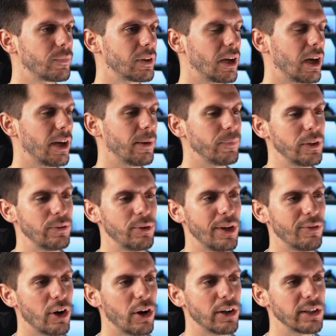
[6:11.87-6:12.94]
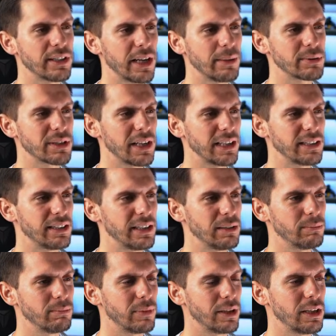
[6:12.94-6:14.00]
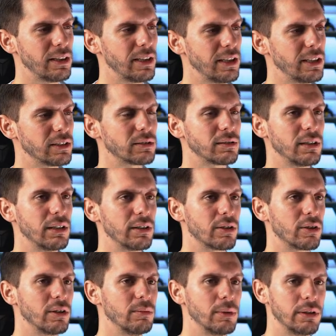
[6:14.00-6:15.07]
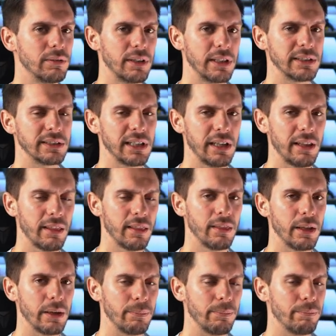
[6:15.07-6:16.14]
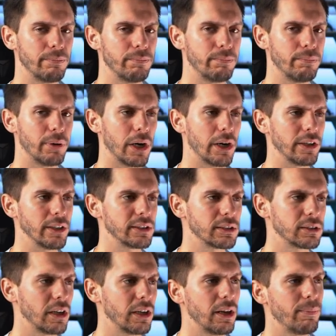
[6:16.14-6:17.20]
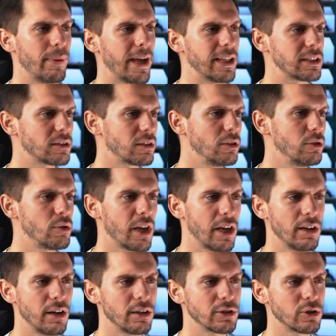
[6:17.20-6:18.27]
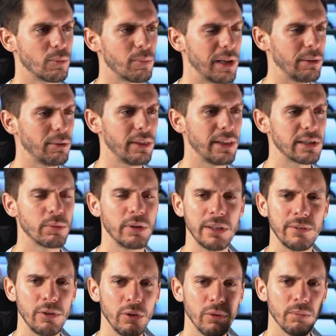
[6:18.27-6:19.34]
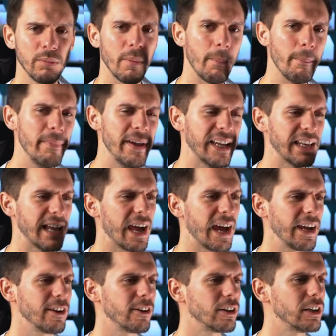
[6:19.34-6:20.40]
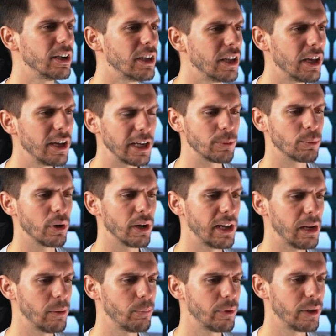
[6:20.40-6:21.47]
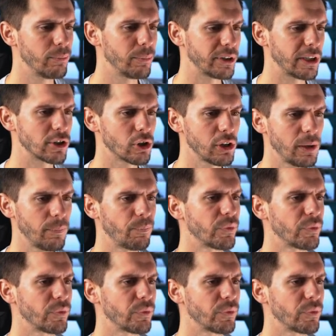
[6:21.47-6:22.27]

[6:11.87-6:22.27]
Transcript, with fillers: Uh, if you have a hard time selecting many things in terms of, let's say, the parts, uh, the paths, you can also play with this one. If you make it higher, it will help potentially.